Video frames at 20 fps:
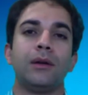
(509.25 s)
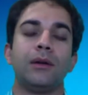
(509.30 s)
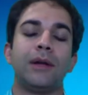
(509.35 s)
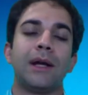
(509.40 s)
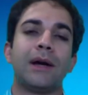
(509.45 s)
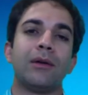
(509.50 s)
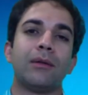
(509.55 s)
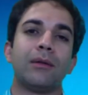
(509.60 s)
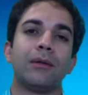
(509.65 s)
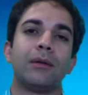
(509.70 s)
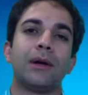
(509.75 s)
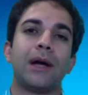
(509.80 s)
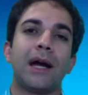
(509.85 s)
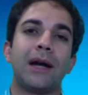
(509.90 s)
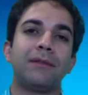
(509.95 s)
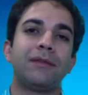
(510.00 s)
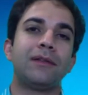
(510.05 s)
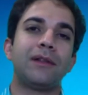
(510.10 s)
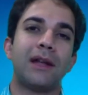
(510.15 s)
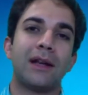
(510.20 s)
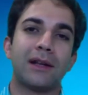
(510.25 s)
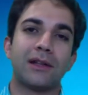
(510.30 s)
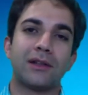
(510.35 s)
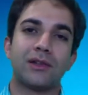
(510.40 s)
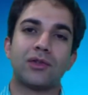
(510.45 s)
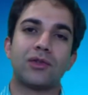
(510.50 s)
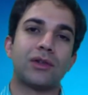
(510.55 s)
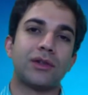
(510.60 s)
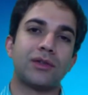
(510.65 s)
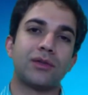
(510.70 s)
Now after that
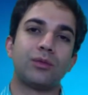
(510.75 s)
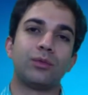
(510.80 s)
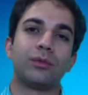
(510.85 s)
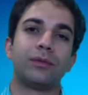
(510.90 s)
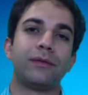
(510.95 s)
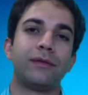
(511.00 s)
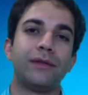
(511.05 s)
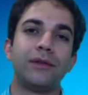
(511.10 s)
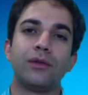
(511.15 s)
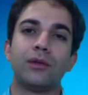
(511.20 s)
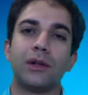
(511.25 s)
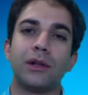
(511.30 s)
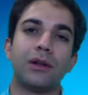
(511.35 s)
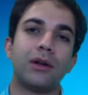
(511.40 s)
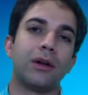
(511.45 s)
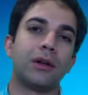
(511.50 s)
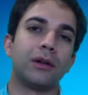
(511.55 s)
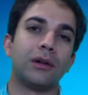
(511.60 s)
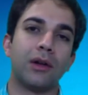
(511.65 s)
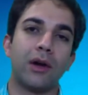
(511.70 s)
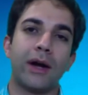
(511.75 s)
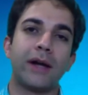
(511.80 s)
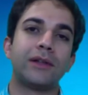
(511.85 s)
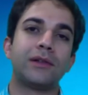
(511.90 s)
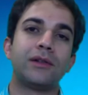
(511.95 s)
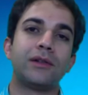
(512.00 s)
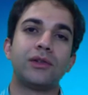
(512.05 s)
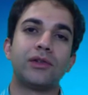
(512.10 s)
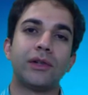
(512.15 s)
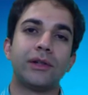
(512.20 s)
exercise you will feel a lot
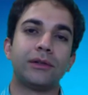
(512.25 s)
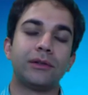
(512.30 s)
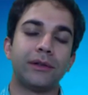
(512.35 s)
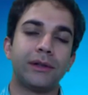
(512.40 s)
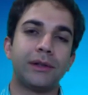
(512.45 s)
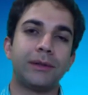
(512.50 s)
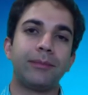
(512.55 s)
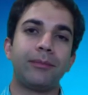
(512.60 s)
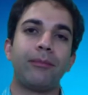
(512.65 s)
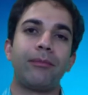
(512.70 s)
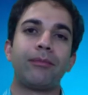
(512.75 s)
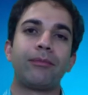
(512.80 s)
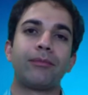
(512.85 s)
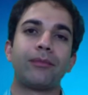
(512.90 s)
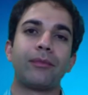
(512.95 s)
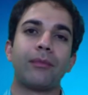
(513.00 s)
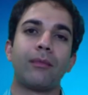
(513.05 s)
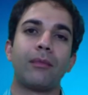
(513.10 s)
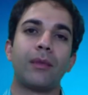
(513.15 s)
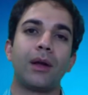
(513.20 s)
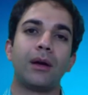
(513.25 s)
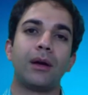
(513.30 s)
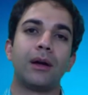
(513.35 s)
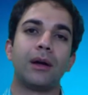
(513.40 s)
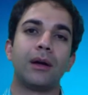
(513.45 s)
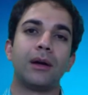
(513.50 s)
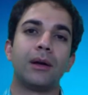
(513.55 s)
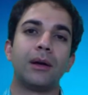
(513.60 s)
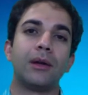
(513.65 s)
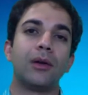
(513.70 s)
lighter generally,
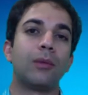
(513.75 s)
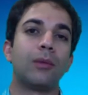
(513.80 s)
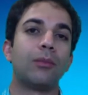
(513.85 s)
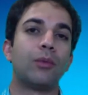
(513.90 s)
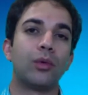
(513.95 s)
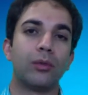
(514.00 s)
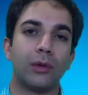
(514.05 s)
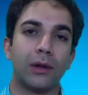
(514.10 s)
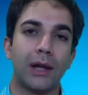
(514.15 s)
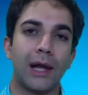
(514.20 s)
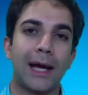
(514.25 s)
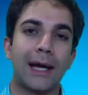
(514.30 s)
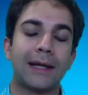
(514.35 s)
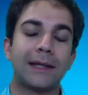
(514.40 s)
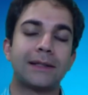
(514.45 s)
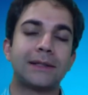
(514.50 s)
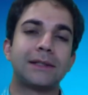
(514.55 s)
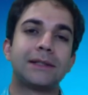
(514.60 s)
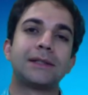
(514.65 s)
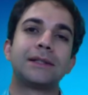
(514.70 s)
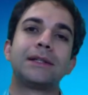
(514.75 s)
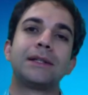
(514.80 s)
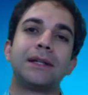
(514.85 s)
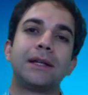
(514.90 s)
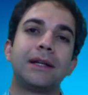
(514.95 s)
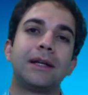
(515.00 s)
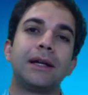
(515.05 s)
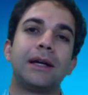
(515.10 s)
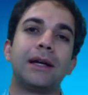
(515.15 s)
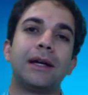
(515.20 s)
a lot more relaxed,
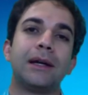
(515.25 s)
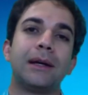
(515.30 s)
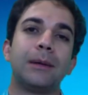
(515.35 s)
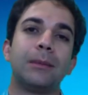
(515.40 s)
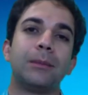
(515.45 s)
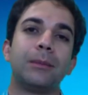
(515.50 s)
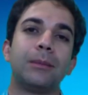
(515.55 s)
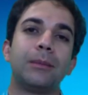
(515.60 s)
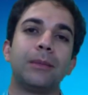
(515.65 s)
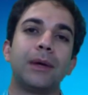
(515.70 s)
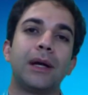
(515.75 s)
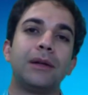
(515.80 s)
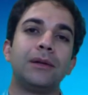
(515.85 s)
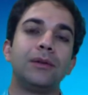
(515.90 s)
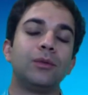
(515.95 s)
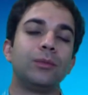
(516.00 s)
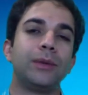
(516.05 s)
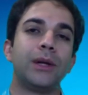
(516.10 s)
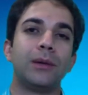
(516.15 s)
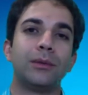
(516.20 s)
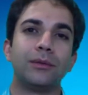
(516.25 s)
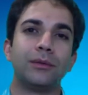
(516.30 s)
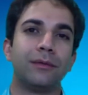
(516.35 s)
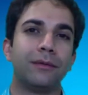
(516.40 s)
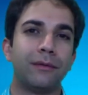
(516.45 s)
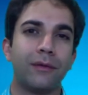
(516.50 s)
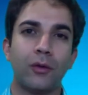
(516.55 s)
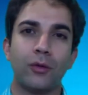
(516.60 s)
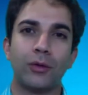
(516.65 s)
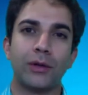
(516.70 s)
and you'll be able to
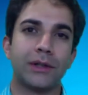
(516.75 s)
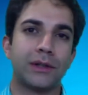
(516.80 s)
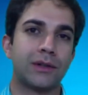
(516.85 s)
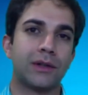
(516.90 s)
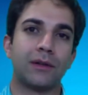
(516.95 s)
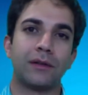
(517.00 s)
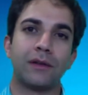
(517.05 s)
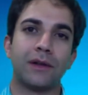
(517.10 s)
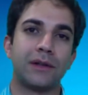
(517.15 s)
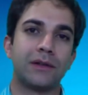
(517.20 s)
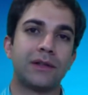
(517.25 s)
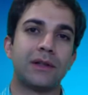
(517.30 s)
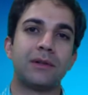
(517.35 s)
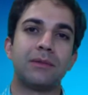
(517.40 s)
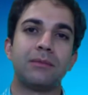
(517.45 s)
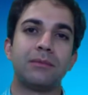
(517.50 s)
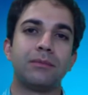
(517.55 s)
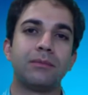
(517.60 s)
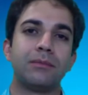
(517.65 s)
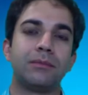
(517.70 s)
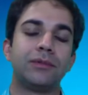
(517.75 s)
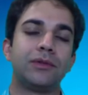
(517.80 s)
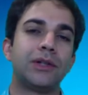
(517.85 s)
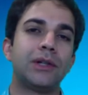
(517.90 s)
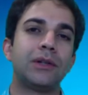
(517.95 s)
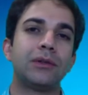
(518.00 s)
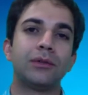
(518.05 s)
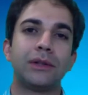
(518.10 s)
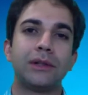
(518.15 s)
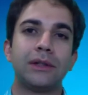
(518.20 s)
focus on things, and
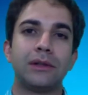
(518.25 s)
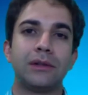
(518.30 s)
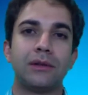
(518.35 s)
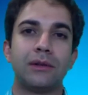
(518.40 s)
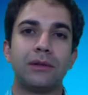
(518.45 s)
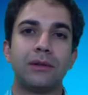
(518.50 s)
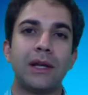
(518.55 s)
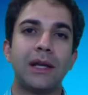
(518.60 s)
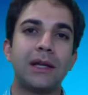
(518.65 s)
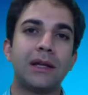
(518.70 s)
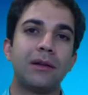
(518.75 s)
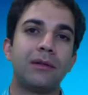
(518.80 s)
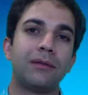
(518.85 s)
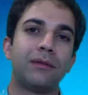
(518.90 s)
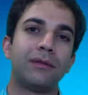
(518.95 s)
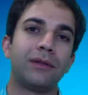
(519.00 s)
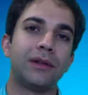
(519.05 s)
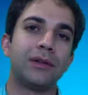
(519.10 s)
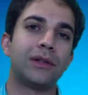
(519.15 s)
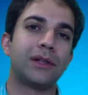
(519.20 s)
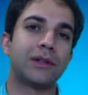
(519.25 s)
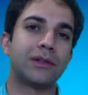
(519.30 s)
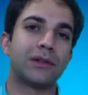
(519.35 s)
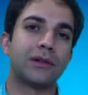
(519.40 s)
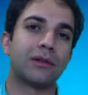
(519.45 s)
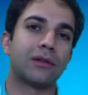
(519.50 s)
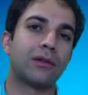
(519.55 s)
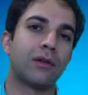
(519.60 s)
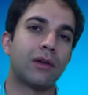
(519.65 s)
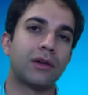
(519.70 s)
generally the negative feelings
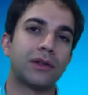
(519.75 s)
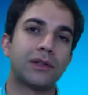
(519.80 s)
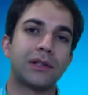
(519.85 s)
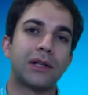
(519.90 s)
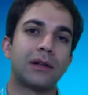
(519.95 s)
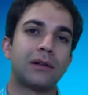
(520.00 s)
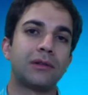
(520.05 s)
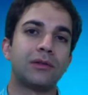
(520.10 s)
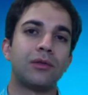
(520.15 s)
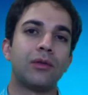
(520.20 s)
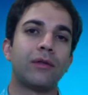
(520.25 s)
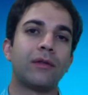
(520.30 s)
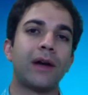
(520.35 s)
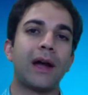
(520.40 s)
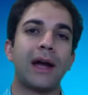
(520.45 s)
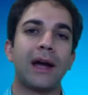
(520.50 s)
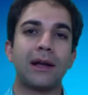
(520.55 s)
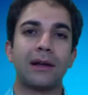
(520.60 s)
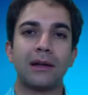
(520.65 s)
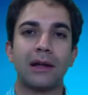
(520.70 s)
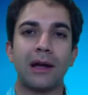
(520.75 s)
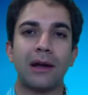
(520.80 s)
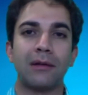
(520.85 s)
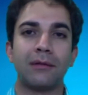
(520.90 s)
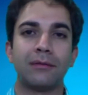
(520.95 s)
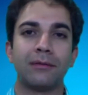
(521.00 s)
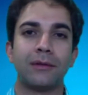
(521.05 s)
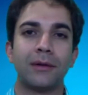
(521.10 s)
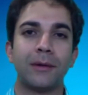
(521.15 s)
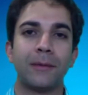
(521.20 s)
and thoughts that you
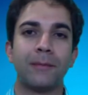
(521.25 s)
have